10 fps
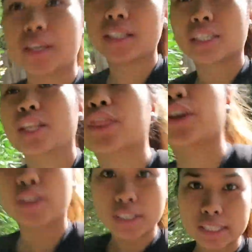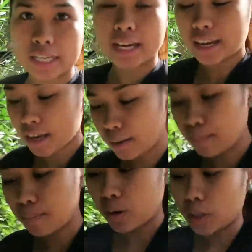it's Thursday,
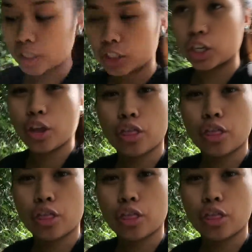March